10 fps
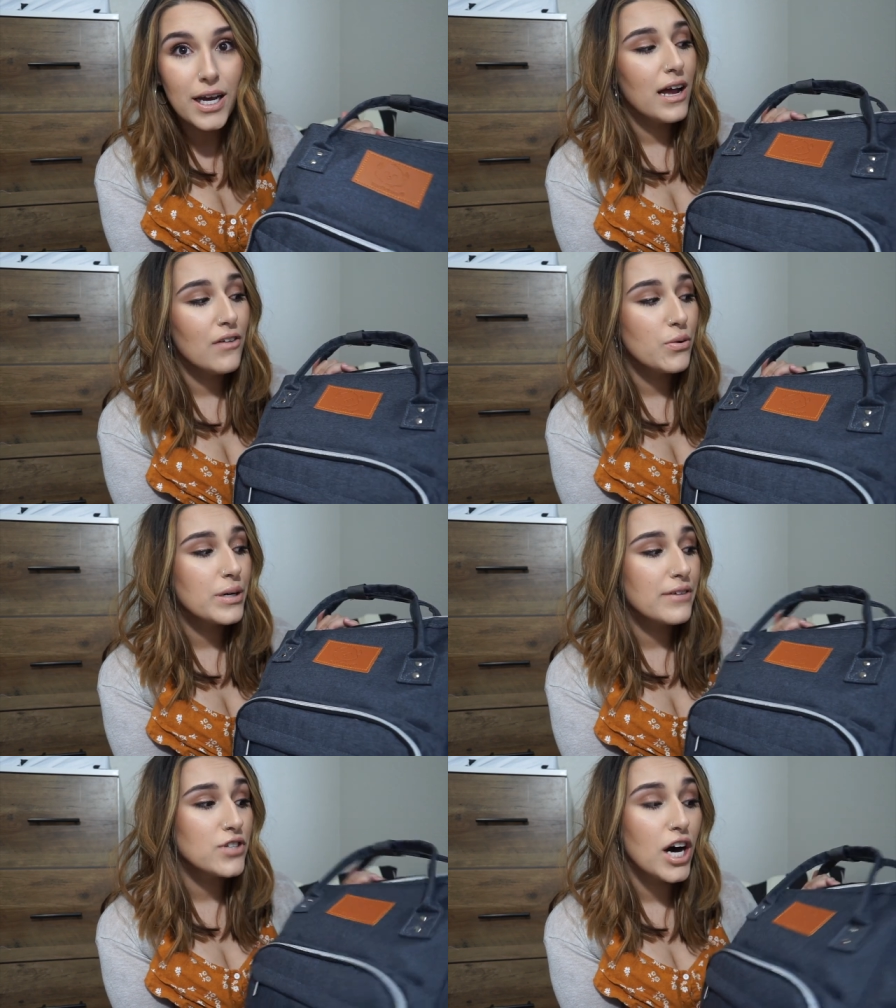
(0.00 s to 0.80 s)

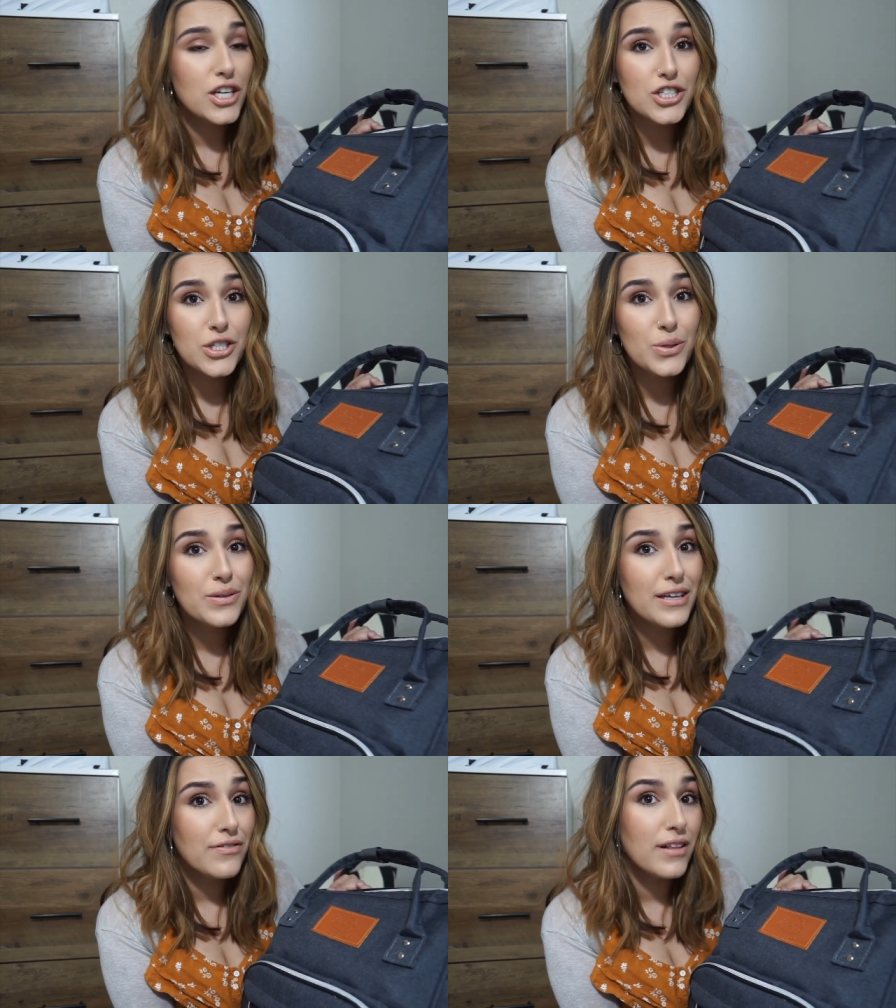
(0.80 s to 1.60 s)
Everyone I've talked to,
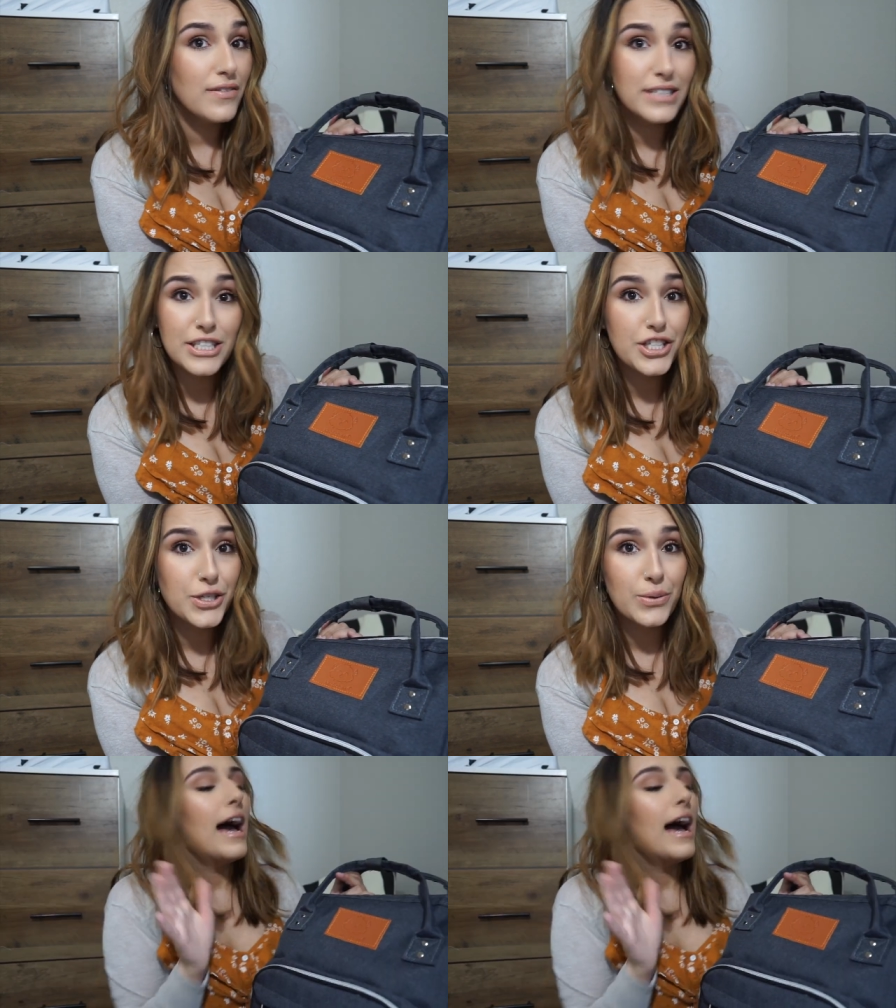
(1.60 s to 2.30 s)
they've loved it too.